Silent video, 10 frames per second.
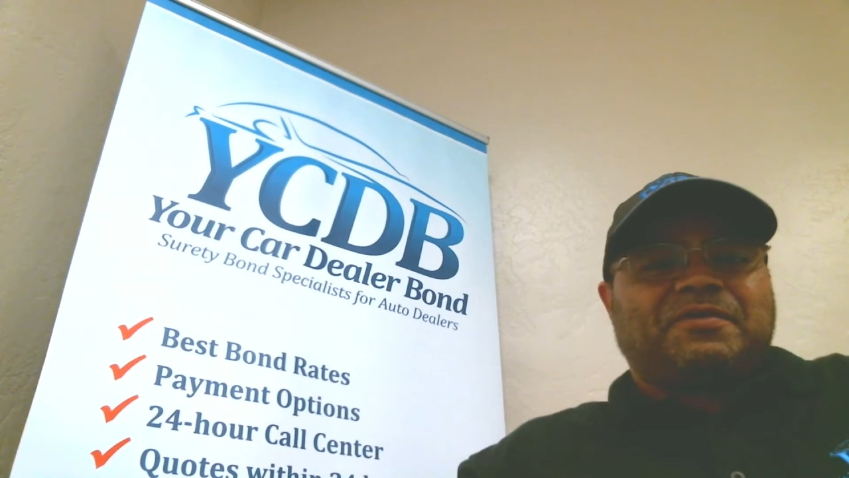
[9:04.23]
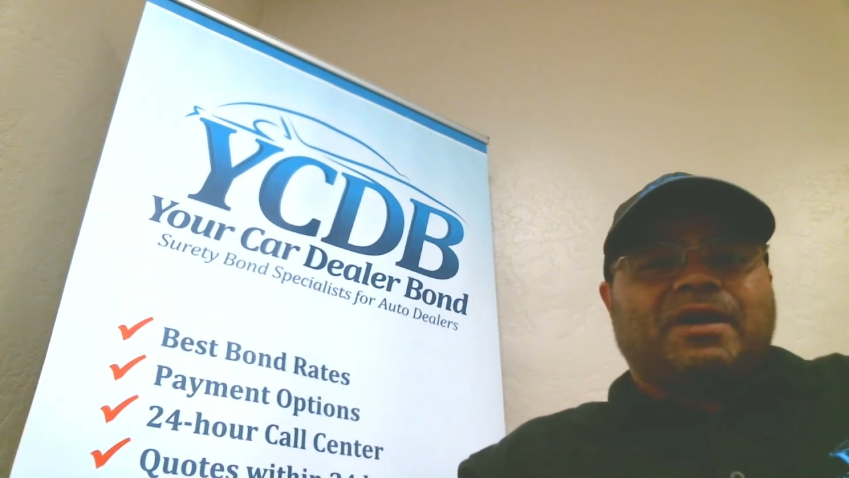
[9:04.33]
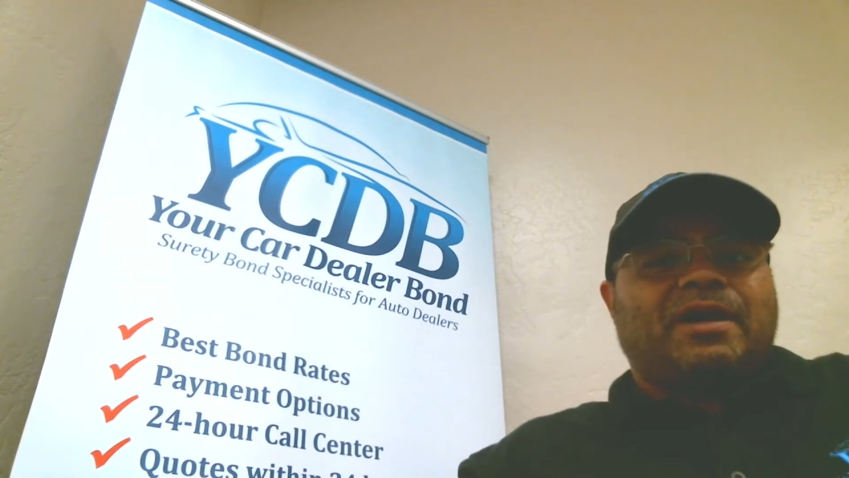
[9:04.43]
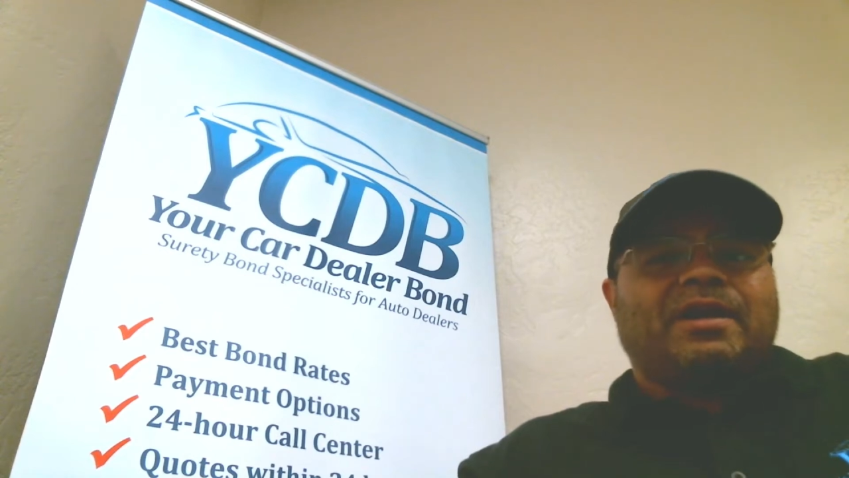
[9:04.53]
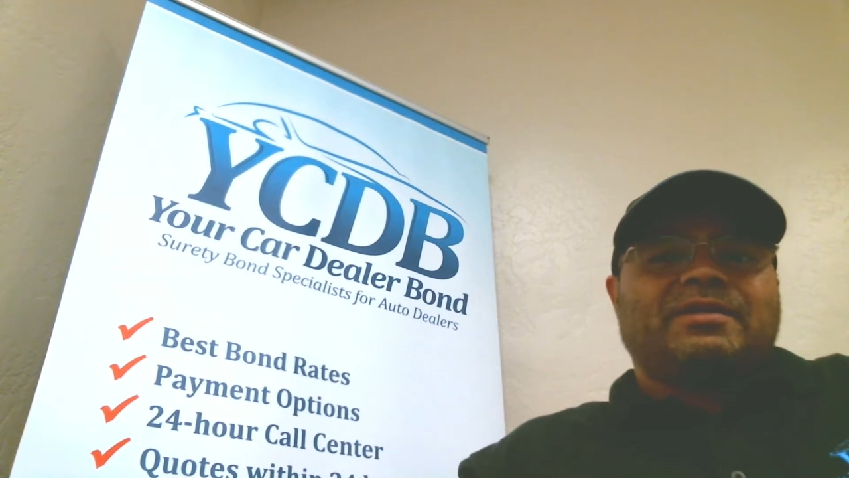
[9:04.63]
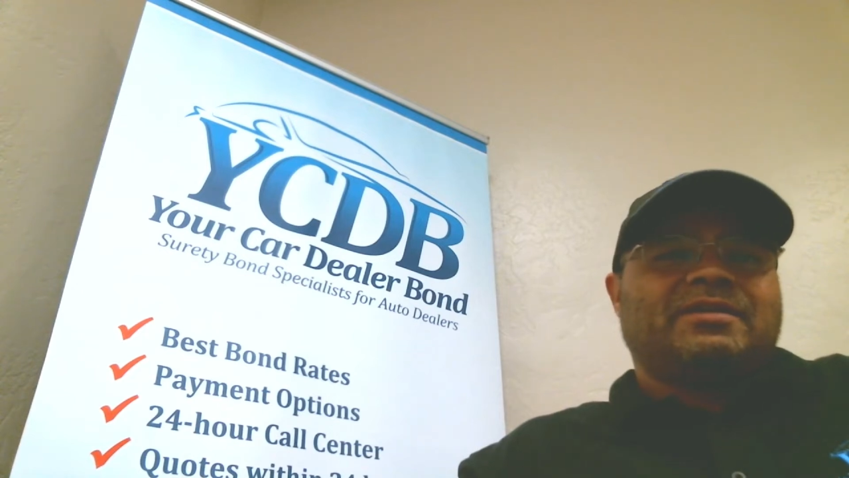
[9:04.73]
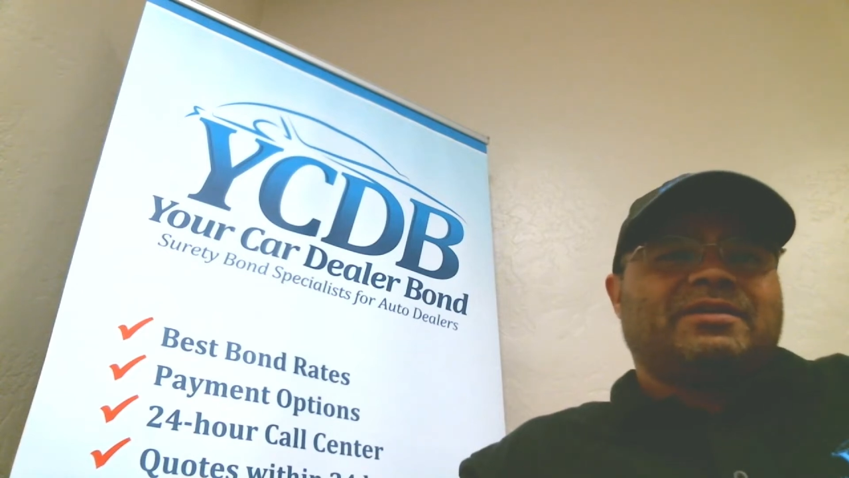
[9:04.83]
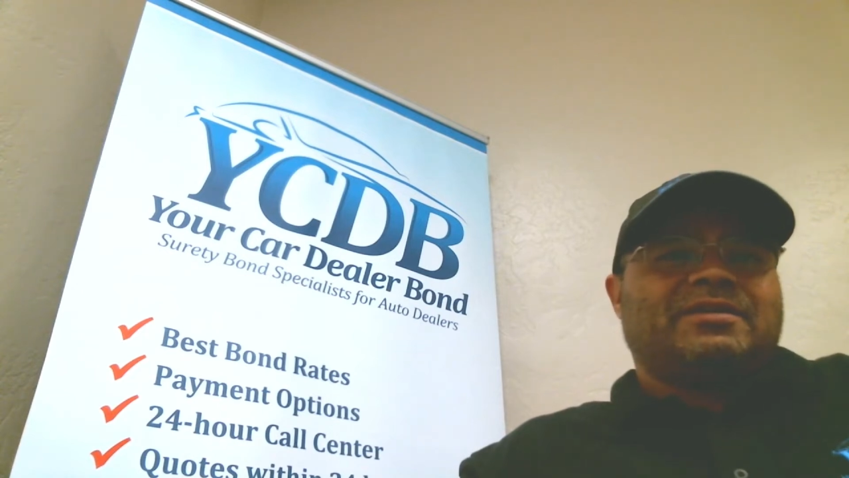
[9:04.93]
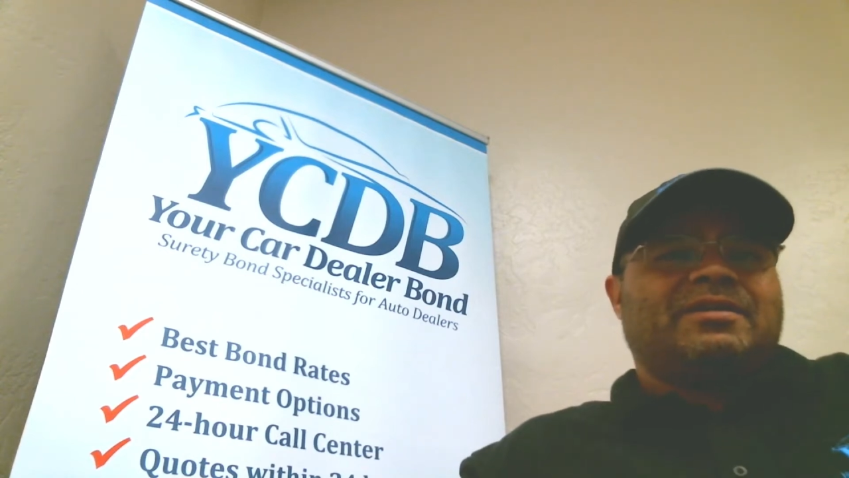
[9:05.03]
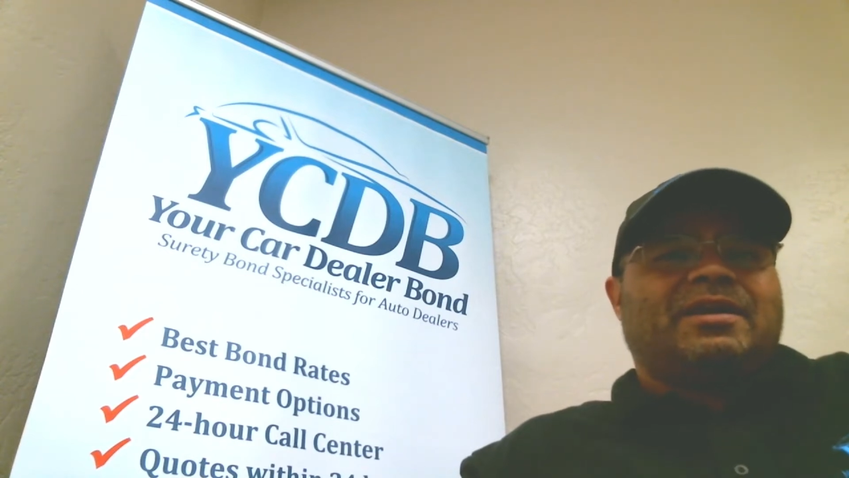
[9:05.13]
got
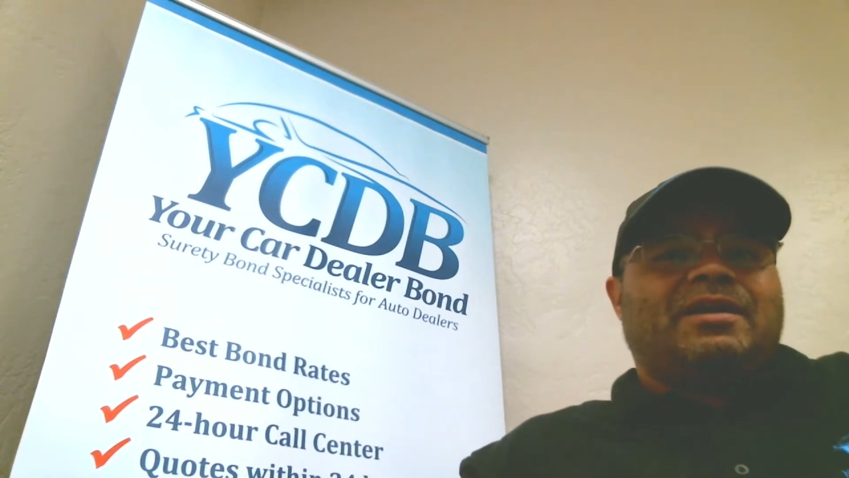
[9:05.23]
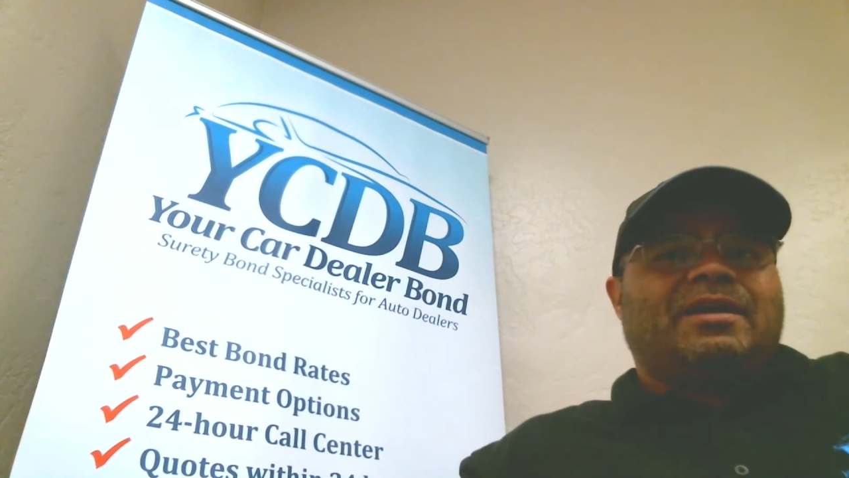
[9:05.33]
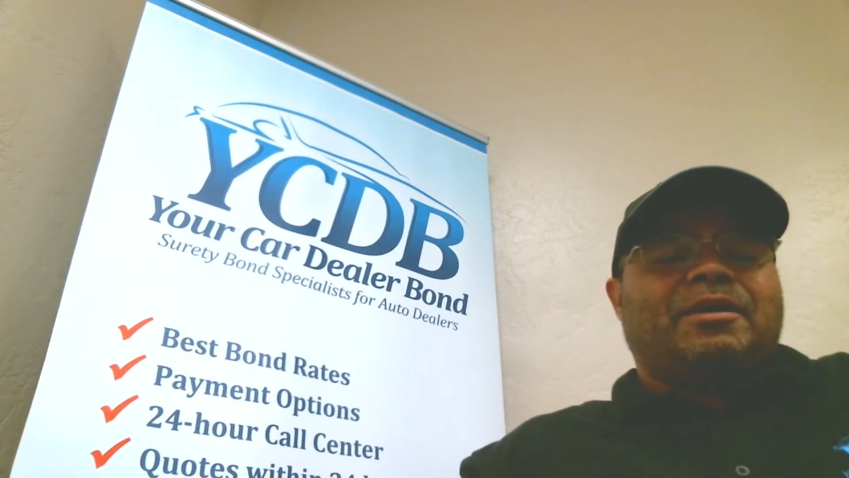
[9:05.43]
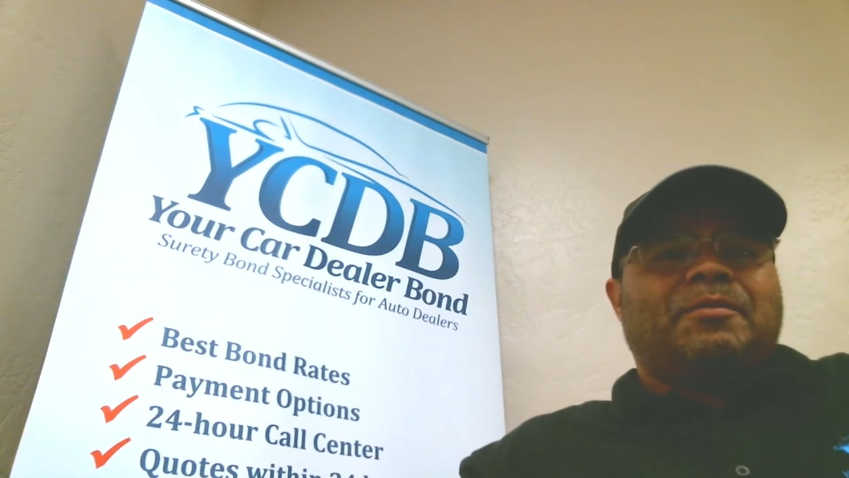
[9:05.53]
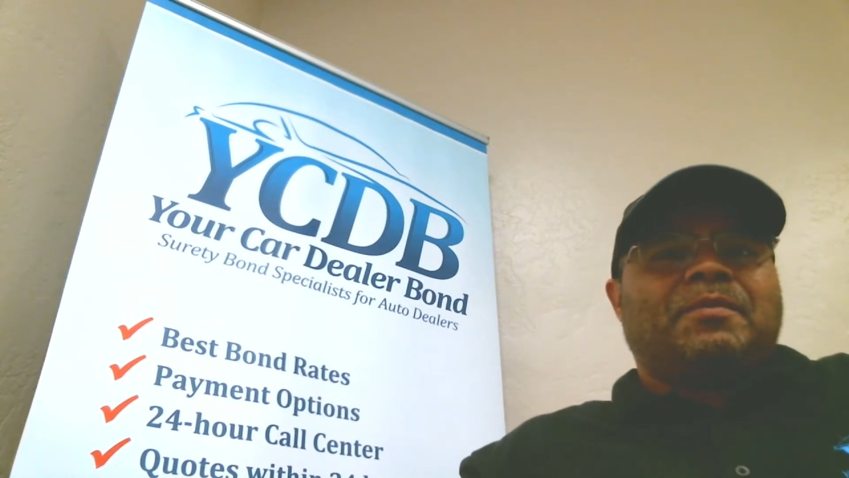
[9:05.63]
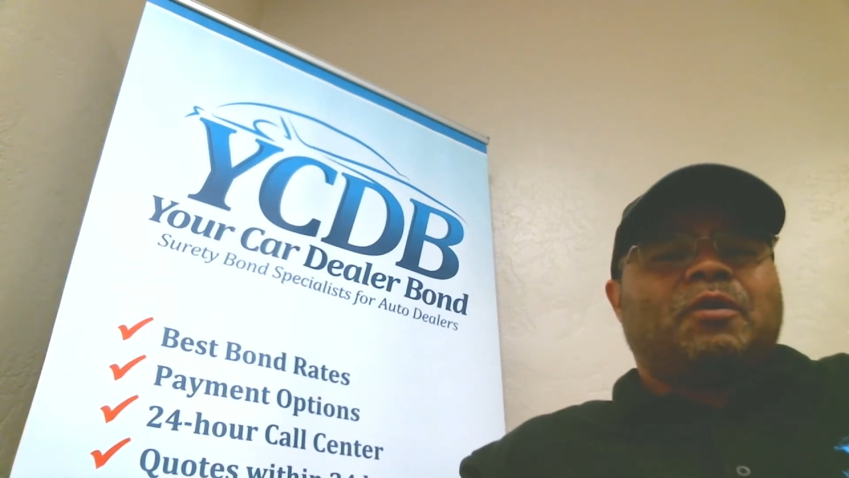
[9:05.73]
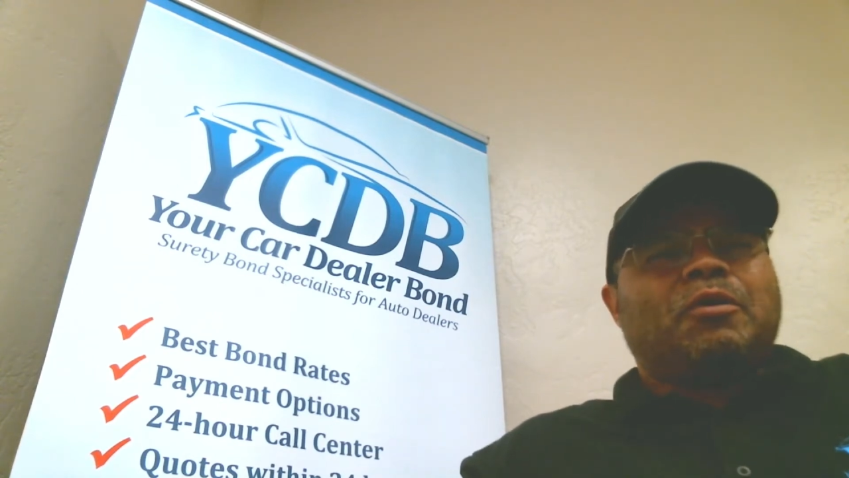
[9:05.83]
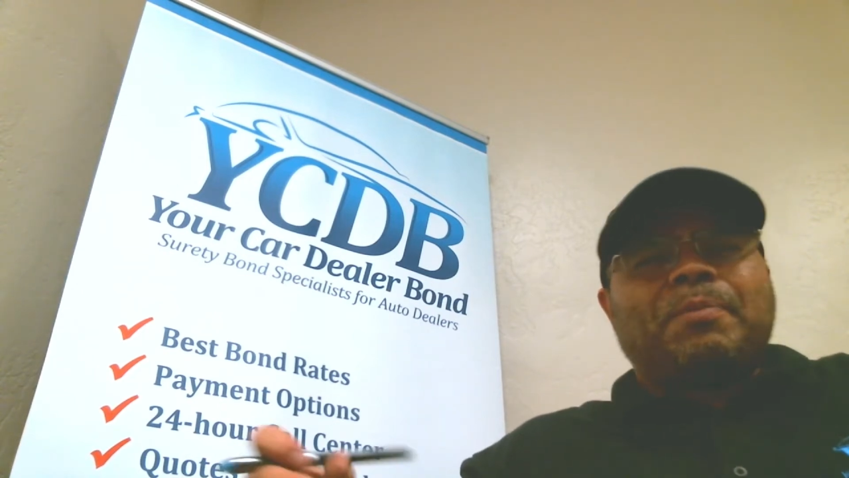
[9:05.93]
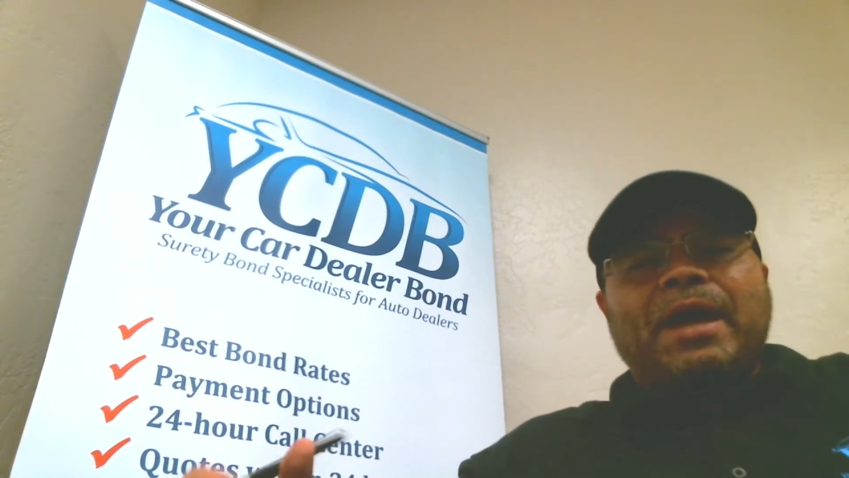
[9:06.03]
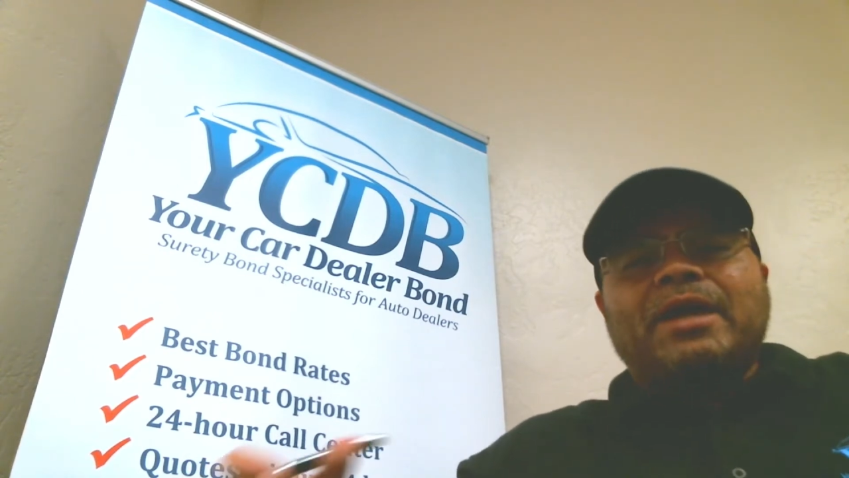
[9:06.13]
a
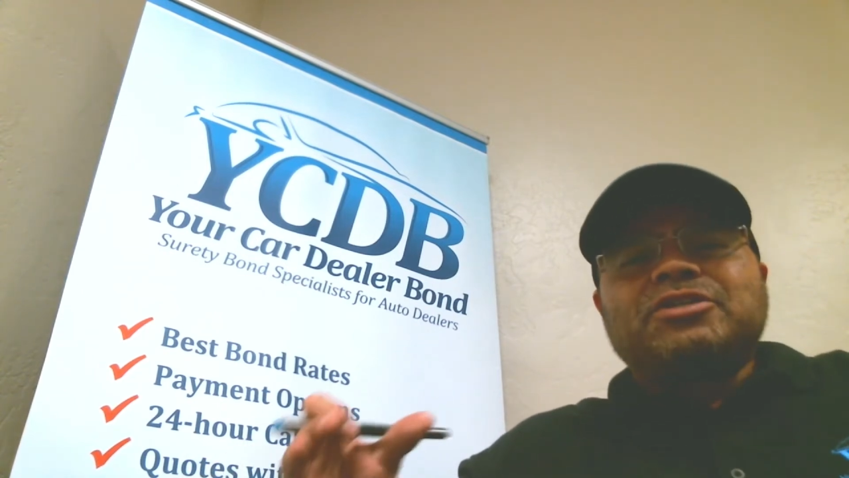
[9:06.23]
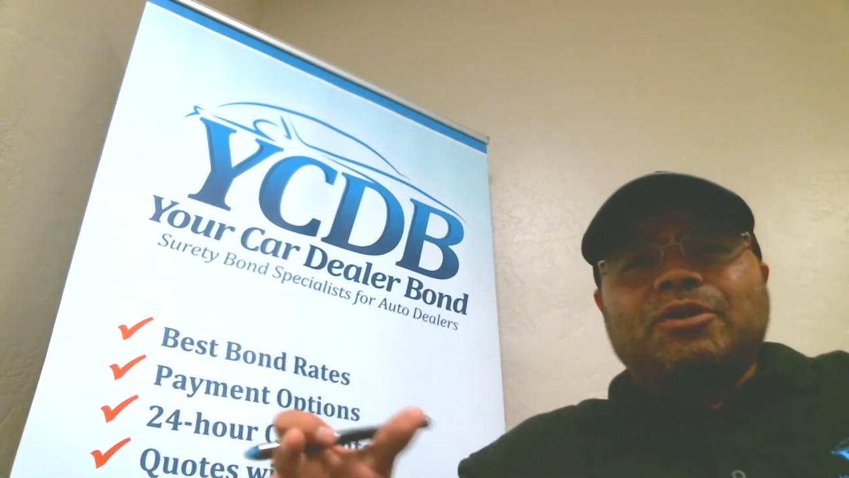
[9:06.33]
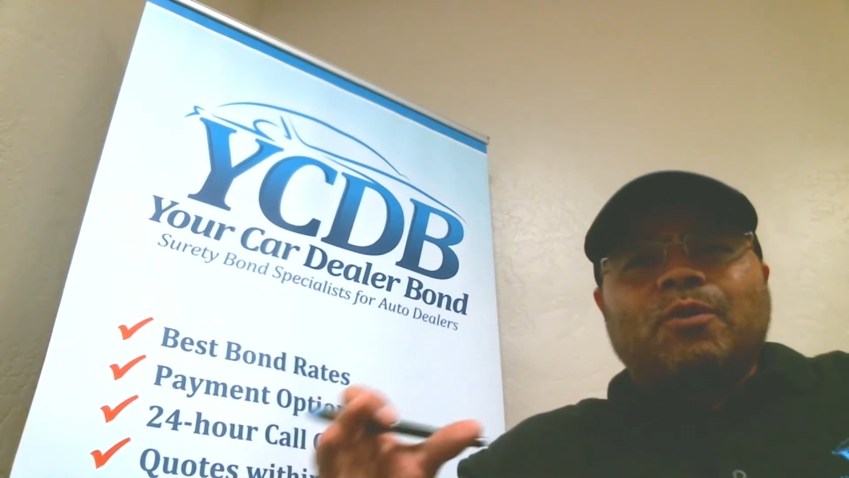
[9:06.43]
real passion.